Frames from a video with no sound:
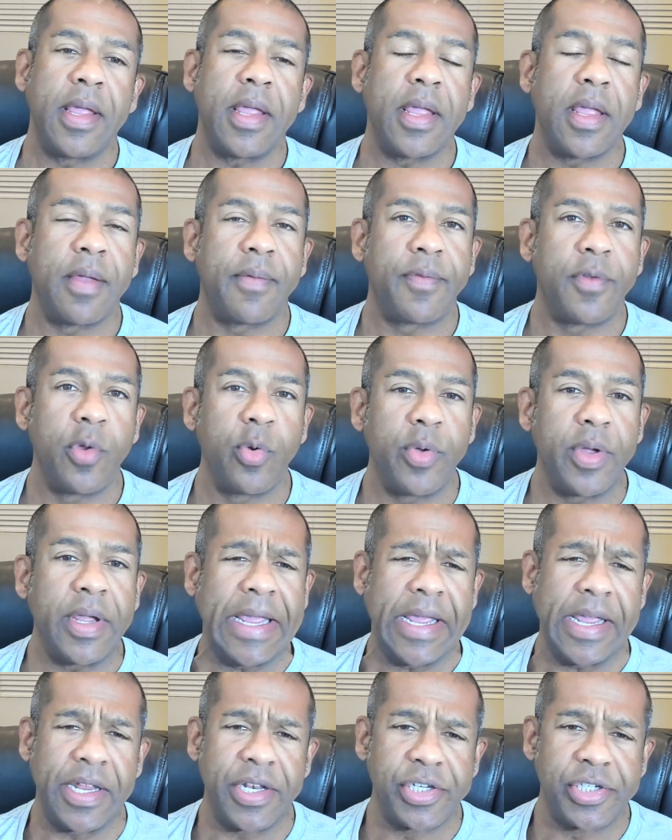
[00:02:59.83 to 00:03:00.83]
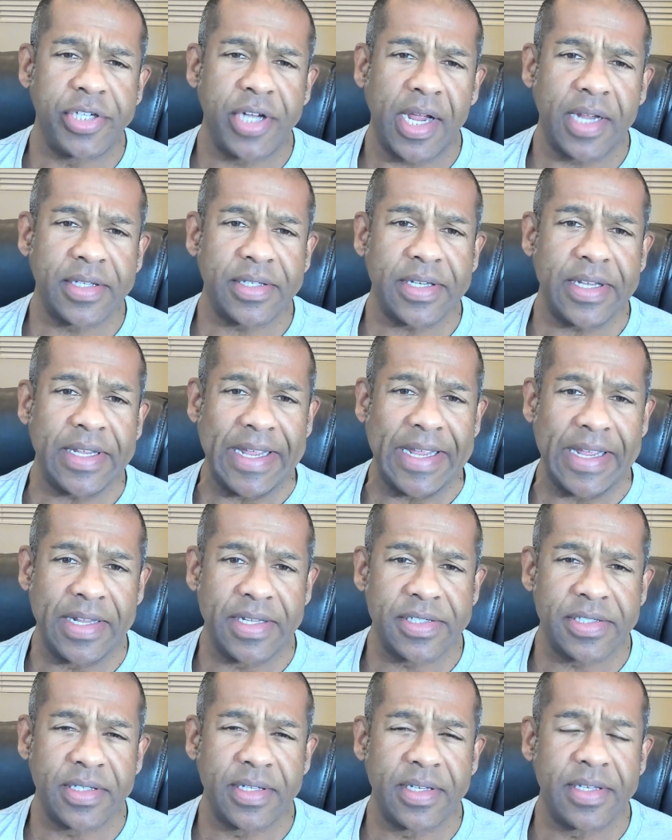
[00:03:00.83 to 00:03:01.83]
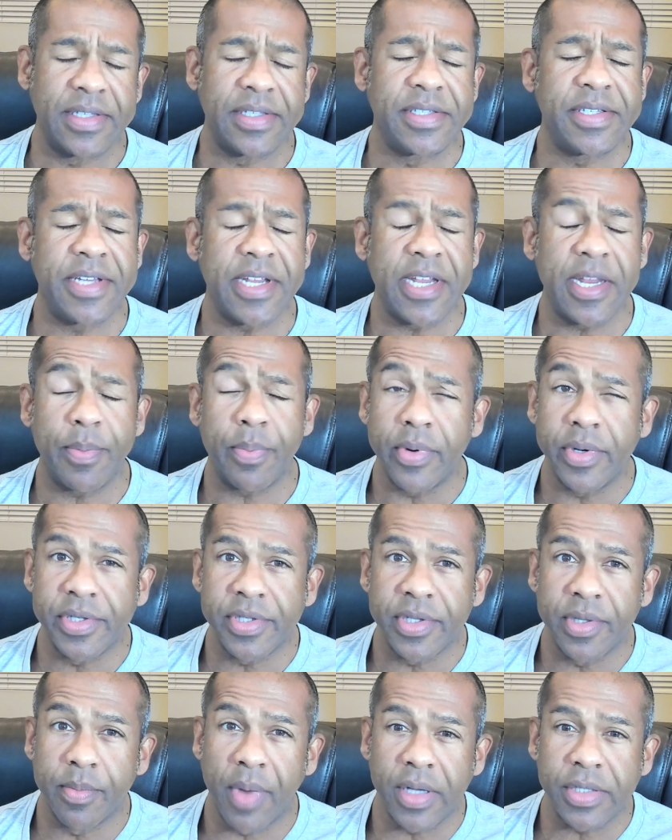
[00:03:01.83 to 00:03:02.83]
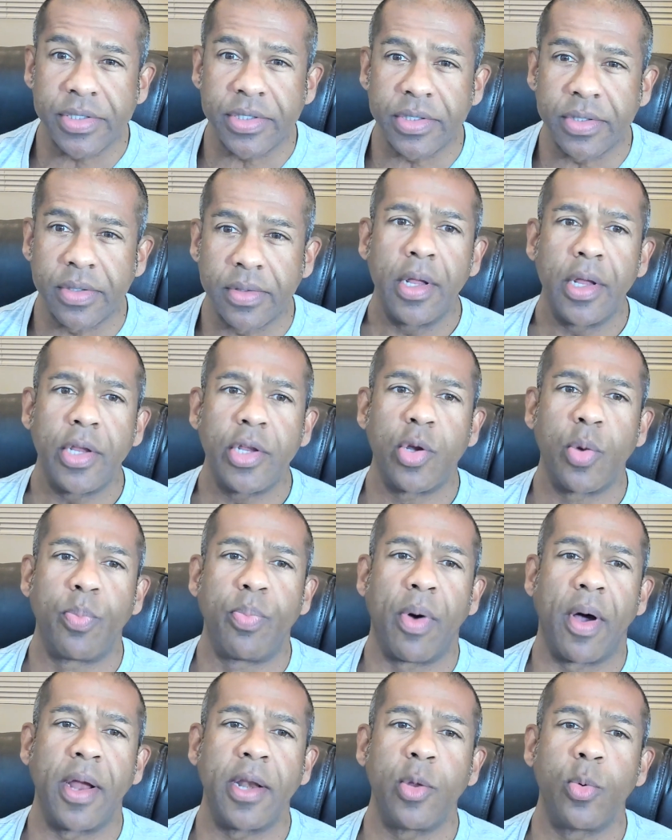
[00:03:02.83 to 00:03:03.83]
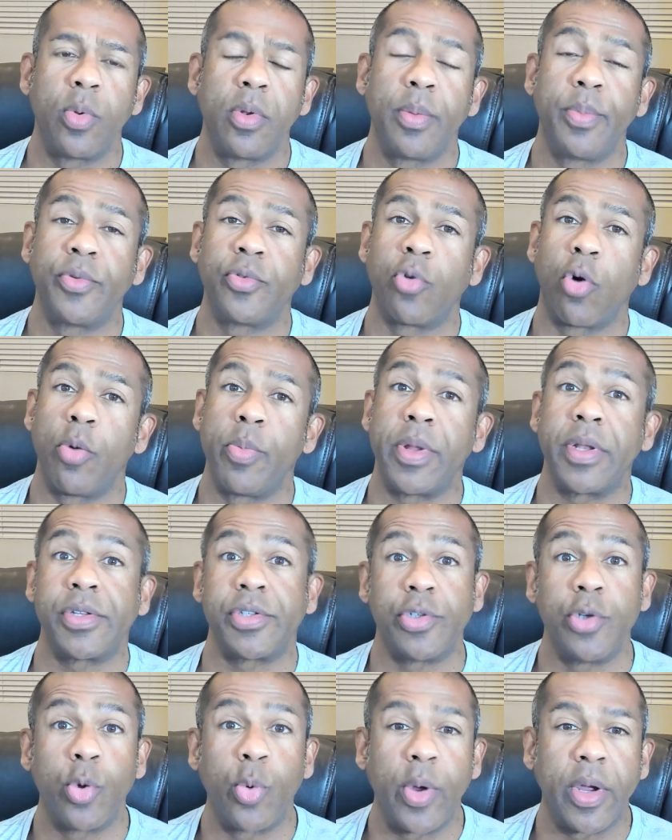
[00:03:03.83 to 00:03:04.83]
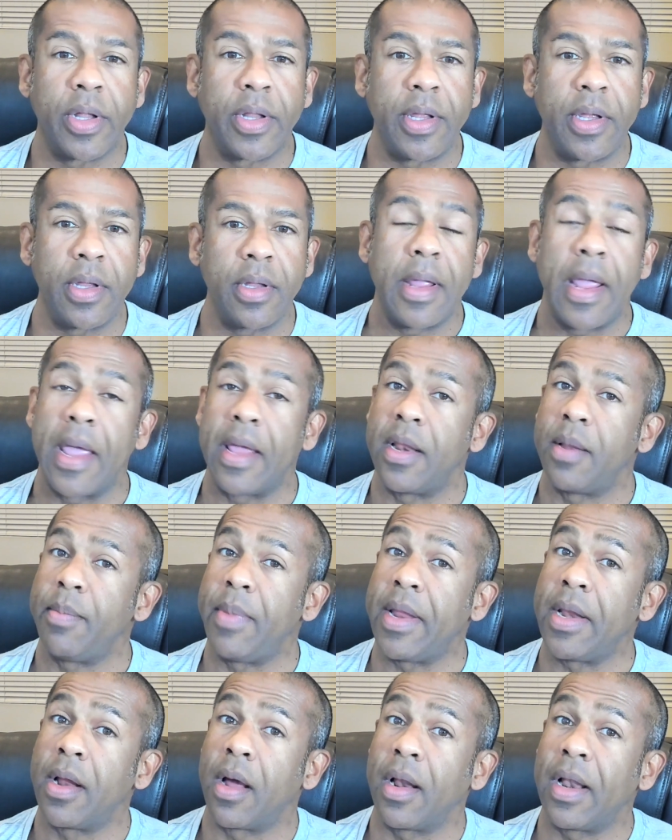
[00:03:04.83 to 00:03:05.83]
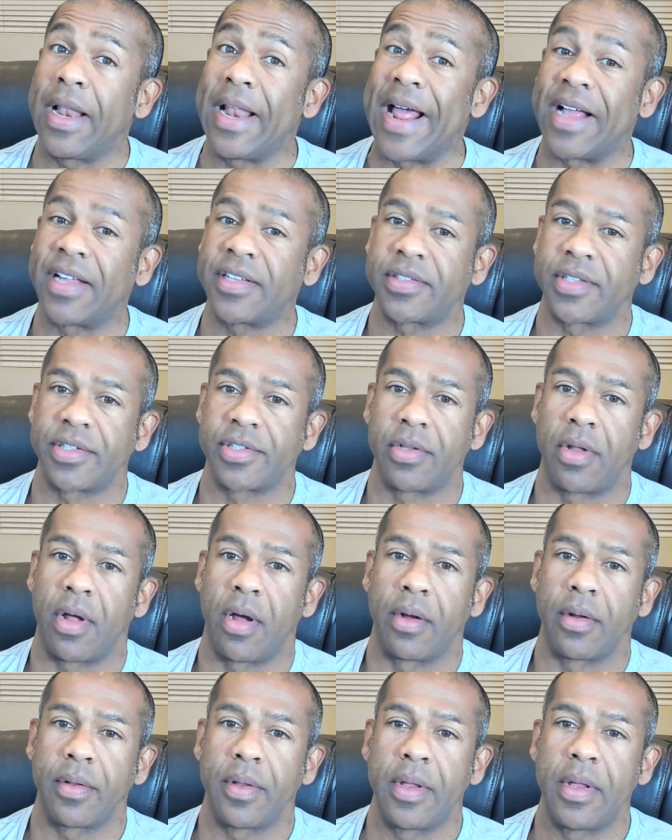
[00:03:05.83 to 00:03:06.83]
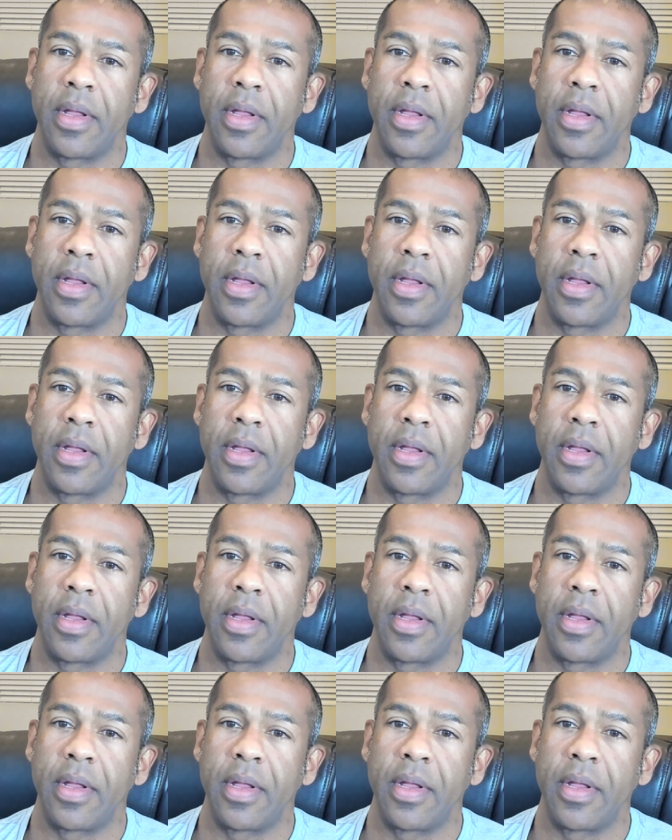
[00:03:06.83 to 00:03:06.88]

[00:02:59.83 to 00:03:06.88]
If you inject insulin deeper into the muscle, your body will absorb it too quickly and it may not last as long,